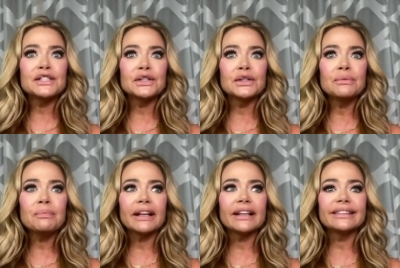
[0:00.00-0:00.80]
two,
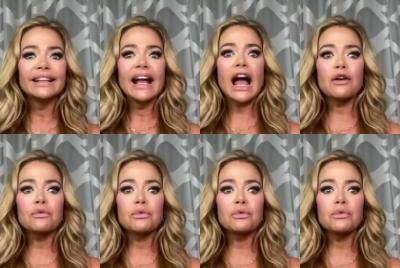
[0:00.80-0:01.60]
but at
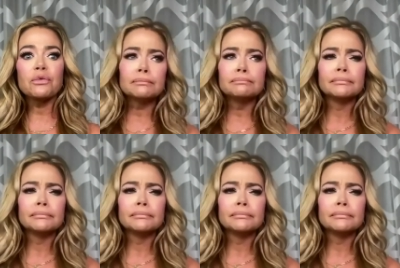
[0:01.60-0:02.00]
work they